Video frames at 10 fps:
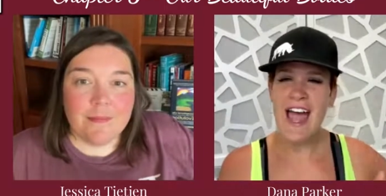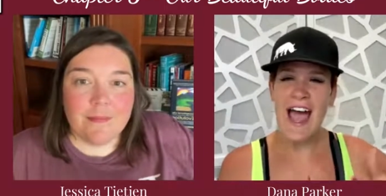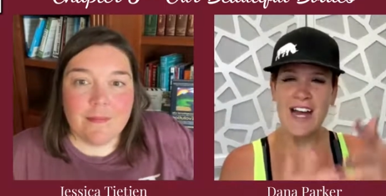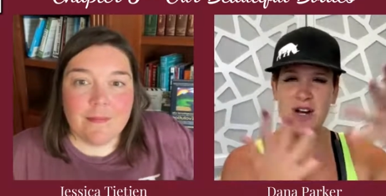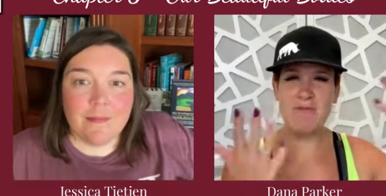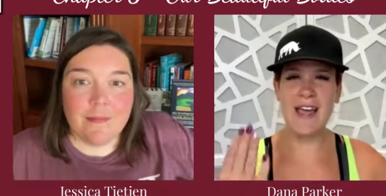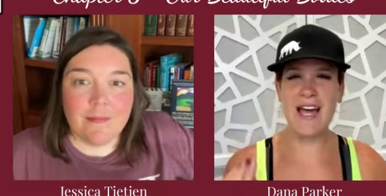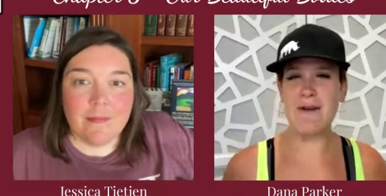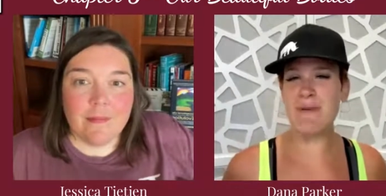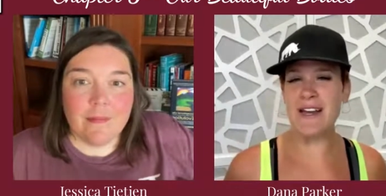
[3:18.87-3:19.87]
Speaker 1: and your
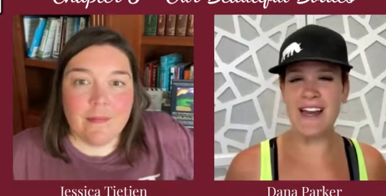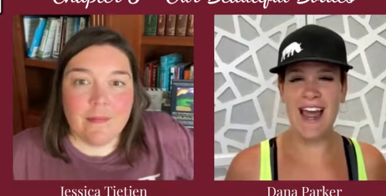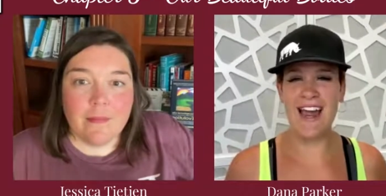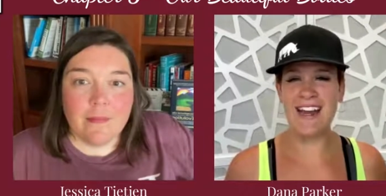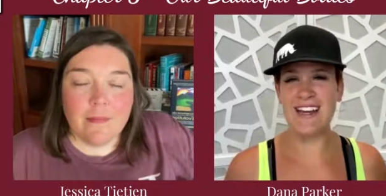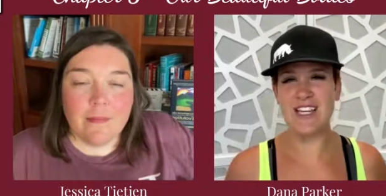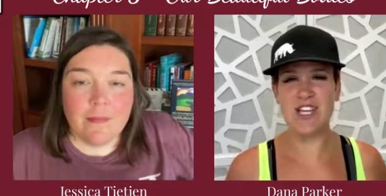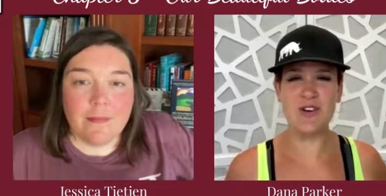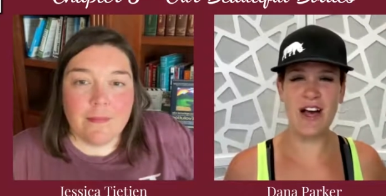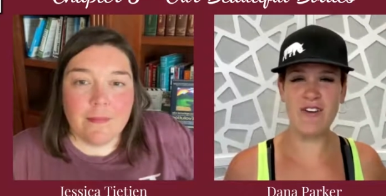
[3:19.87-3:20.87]
makeup and, and
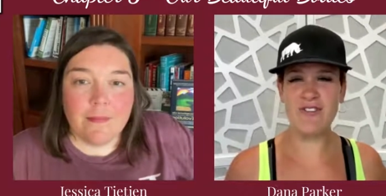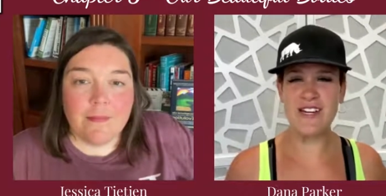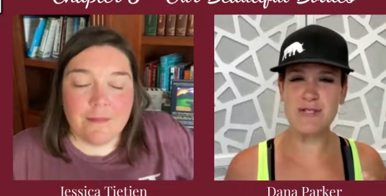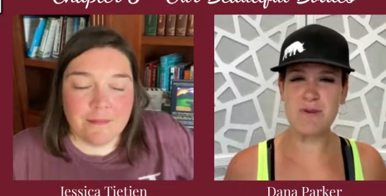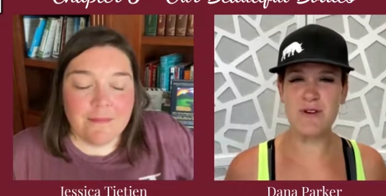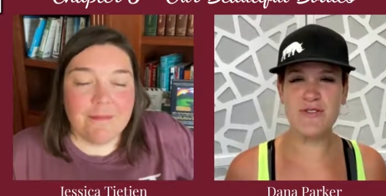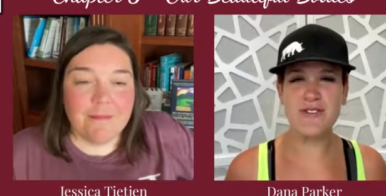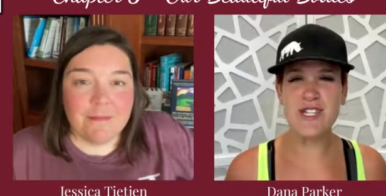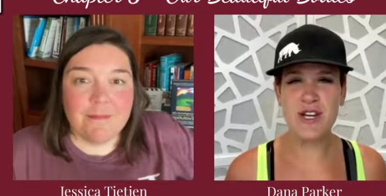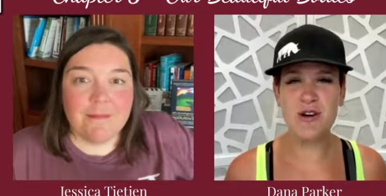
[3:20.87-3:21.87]
cute outfit is beautiful
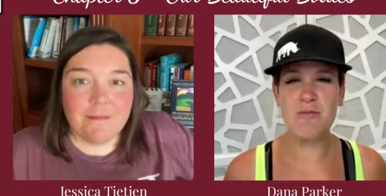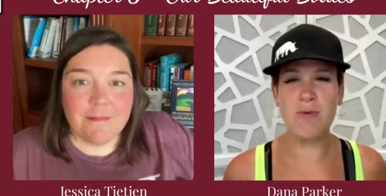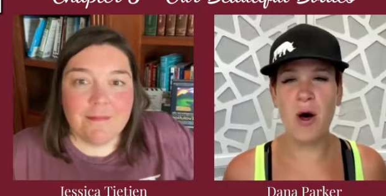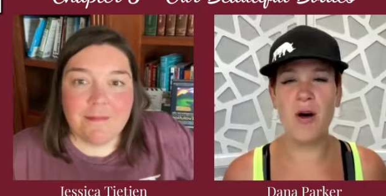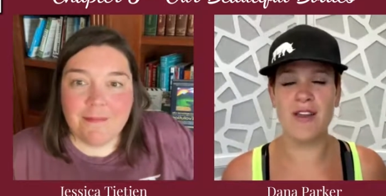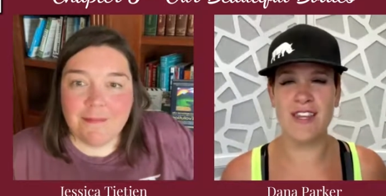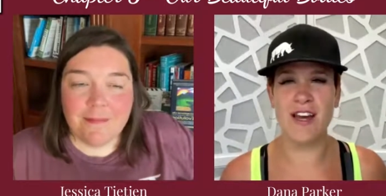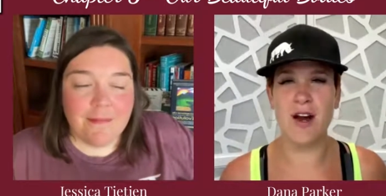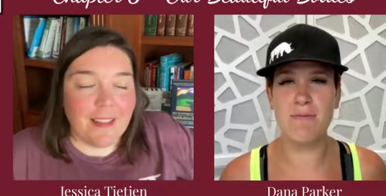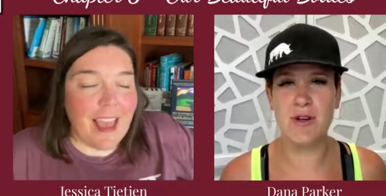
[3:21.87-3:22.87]
too. Both
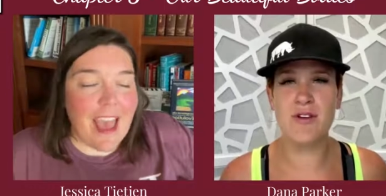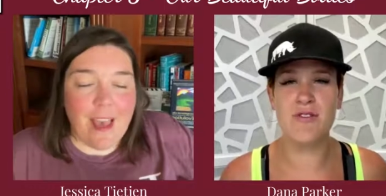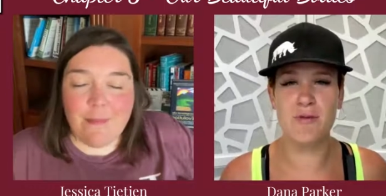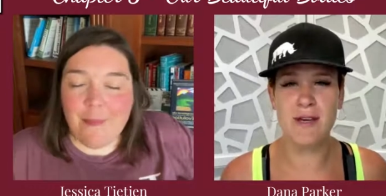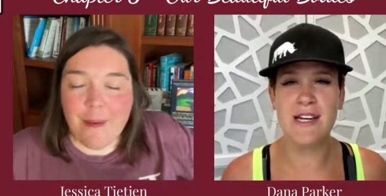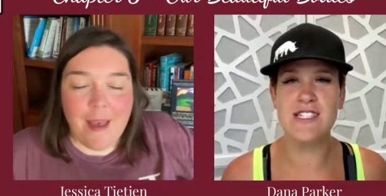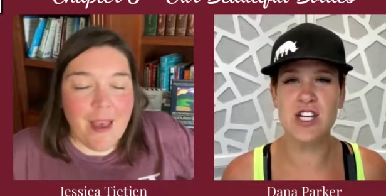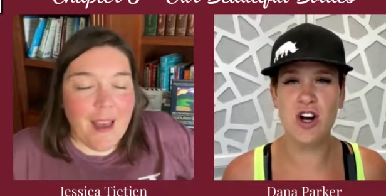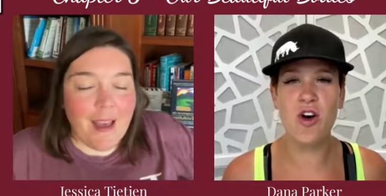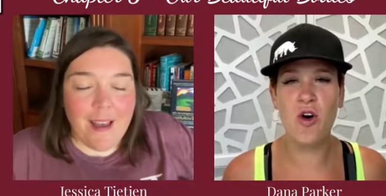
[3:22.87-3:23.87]
are beautiful because
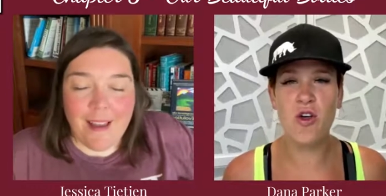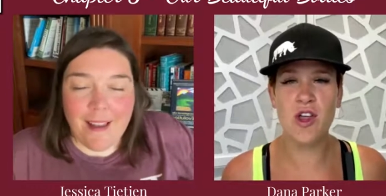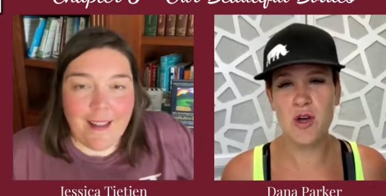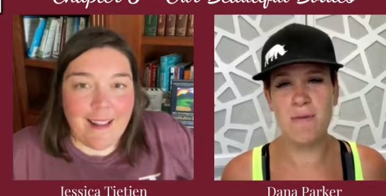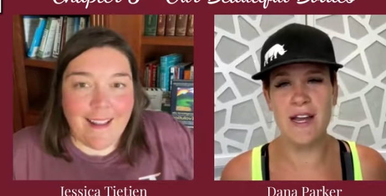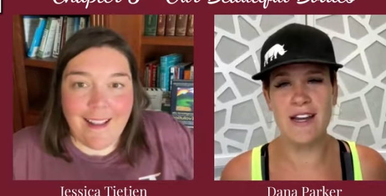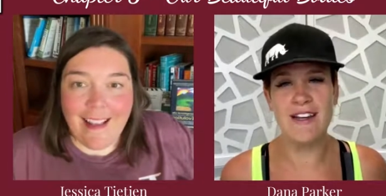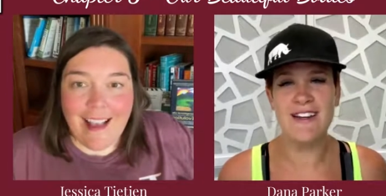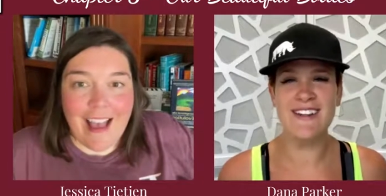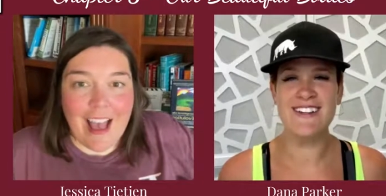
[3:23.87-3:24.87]
you're a whole human.
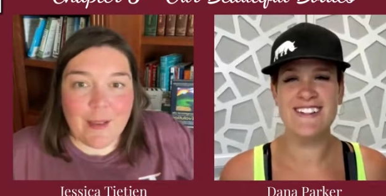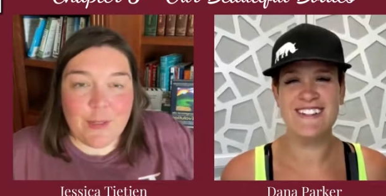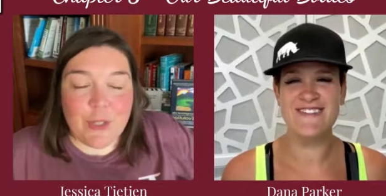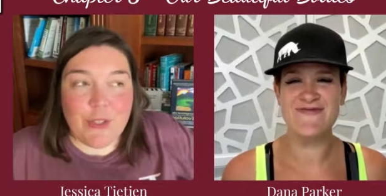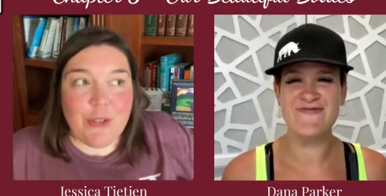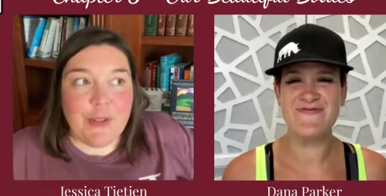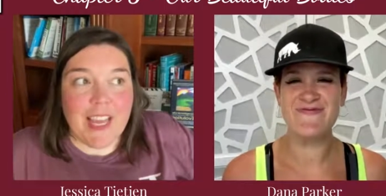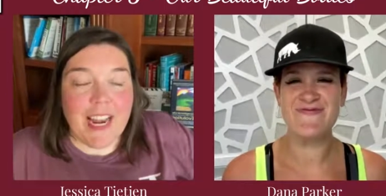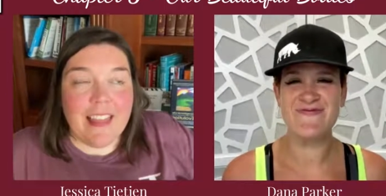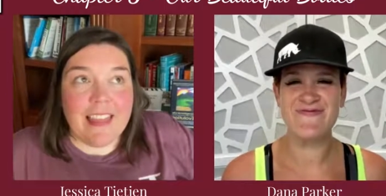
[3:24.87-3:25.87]
Speaker 2: Absolutely.
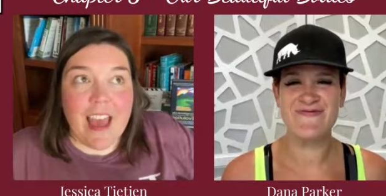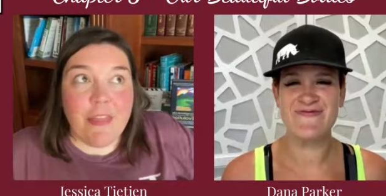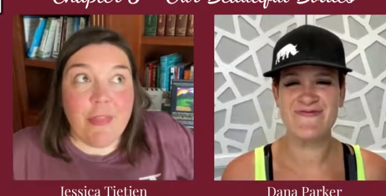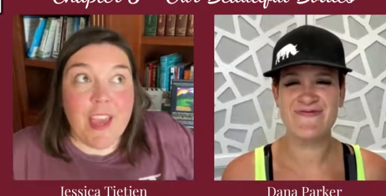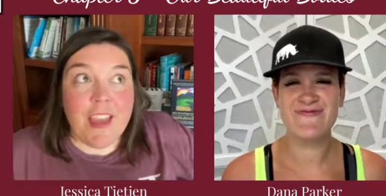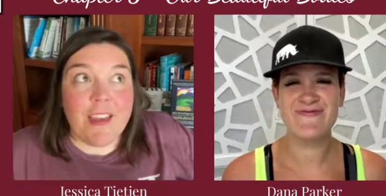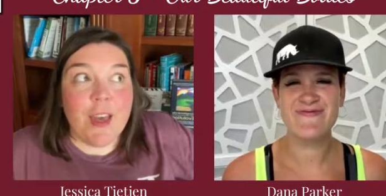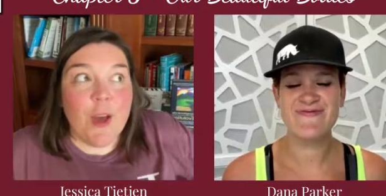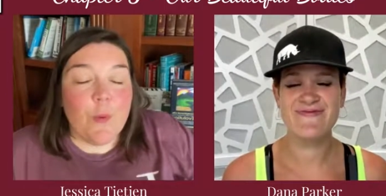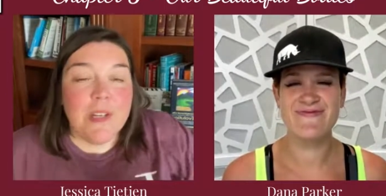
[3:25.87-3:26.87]
And I, I think
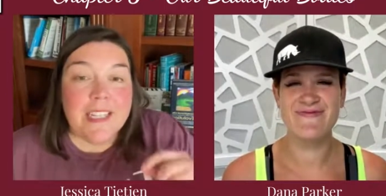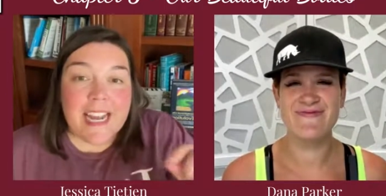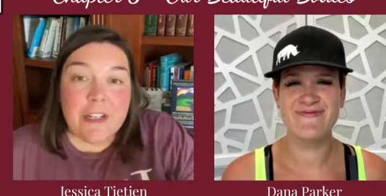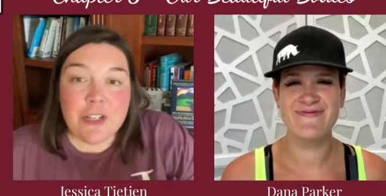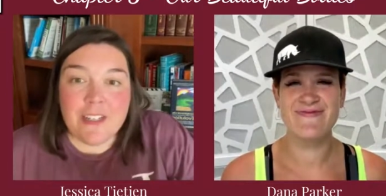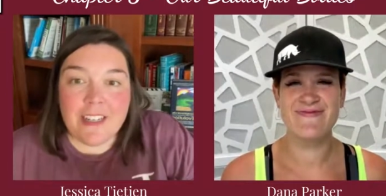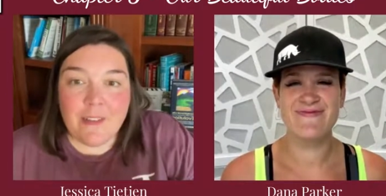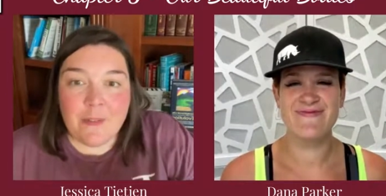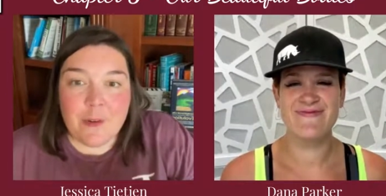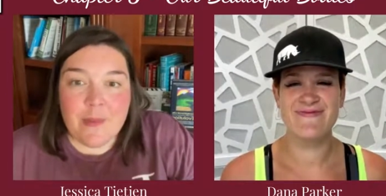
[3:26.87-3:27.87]
what's interesting
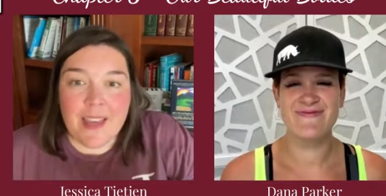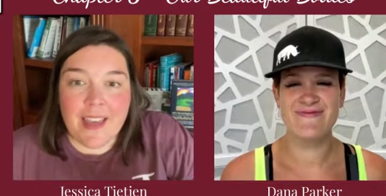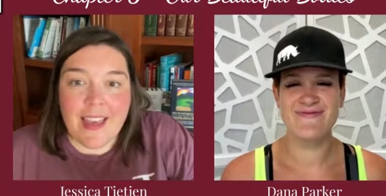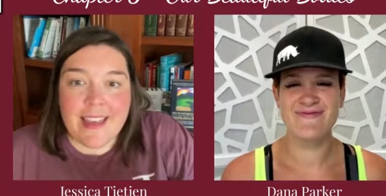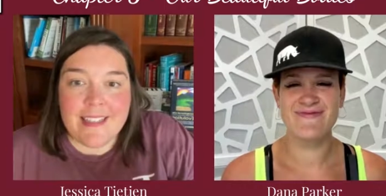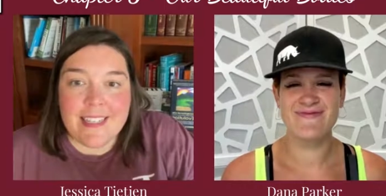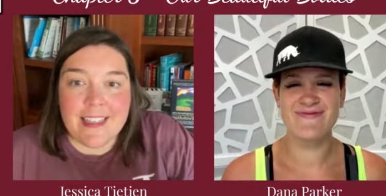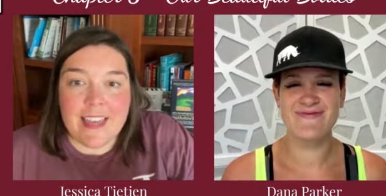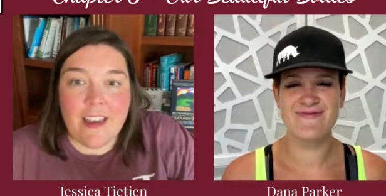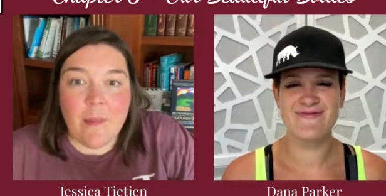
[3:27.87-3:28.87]
for me is to
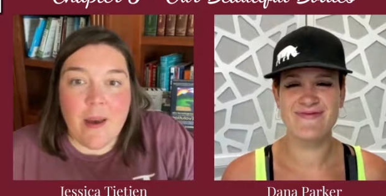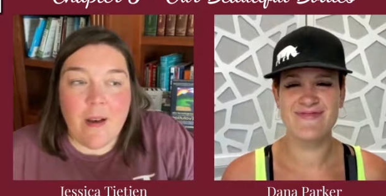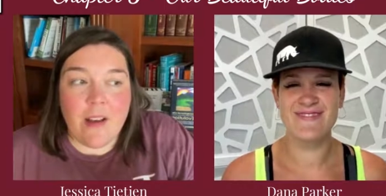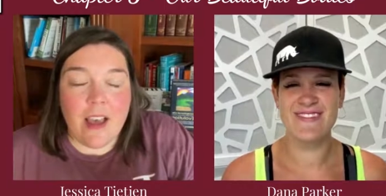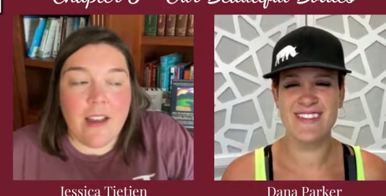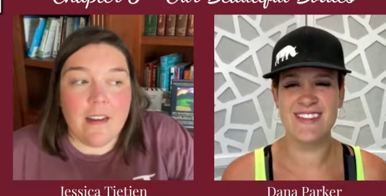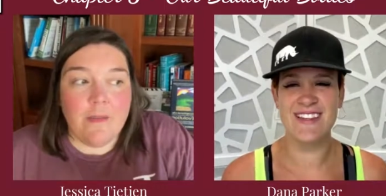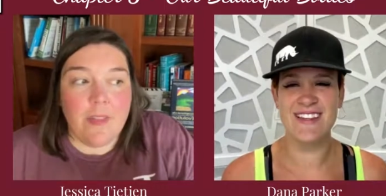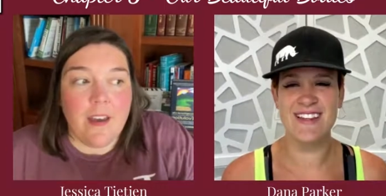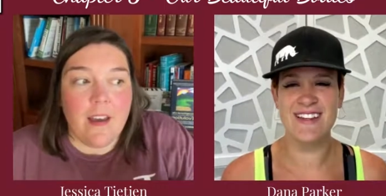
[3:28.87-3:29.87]
think about kind
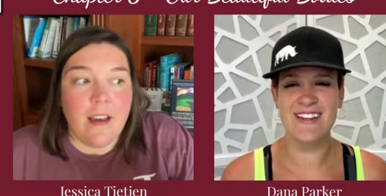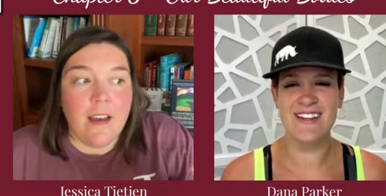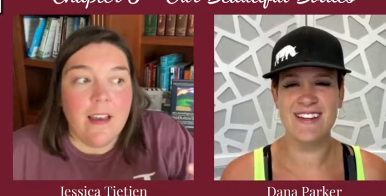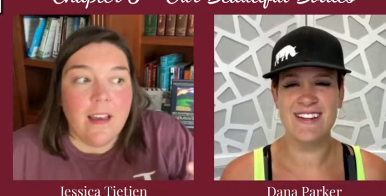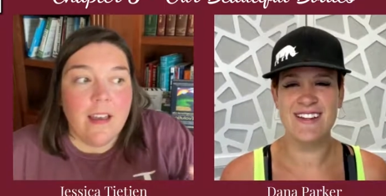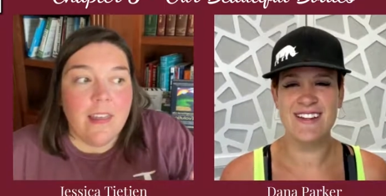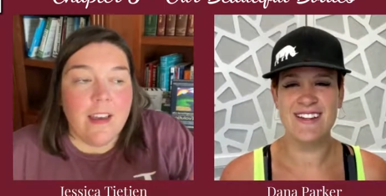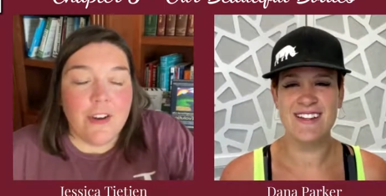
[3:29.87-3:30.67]
of the the